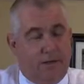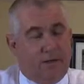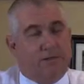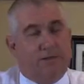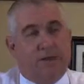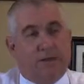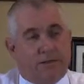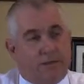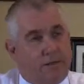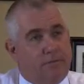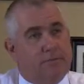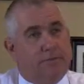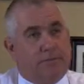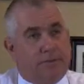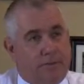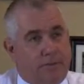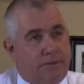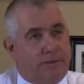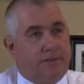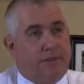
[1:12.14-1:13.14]
great service
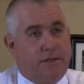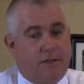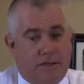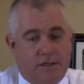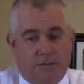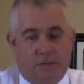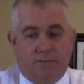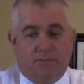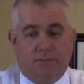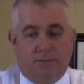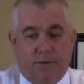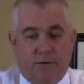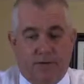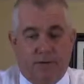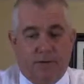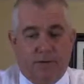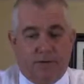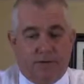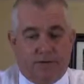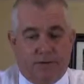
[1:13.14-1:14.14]
to the city here.
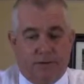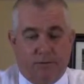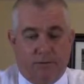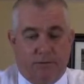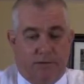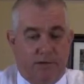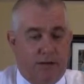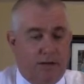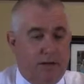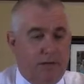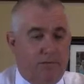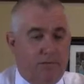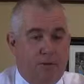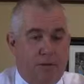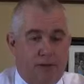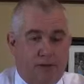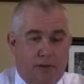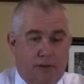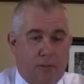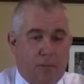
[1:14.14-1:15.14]
So them
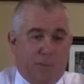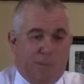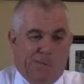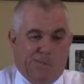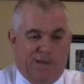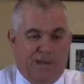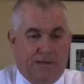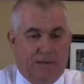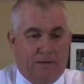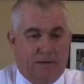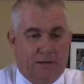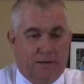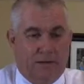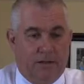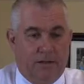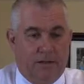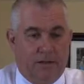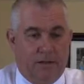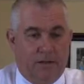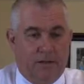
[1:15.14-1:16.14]
and
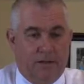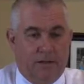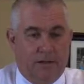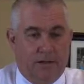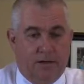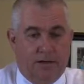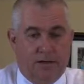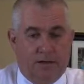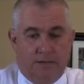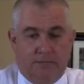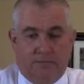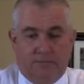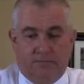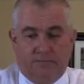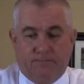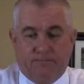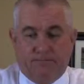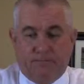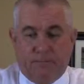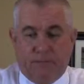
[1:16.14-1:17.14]
the
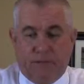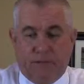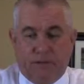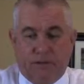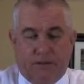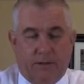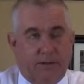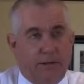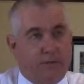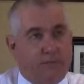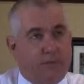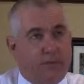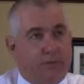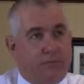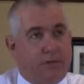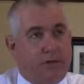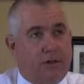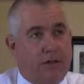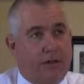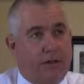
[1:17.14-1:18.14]

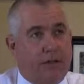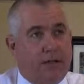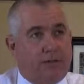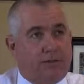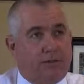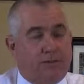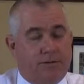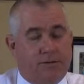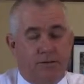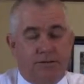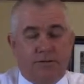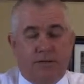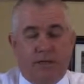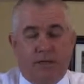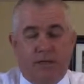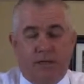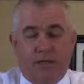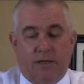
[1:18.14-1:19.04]
leadership class who's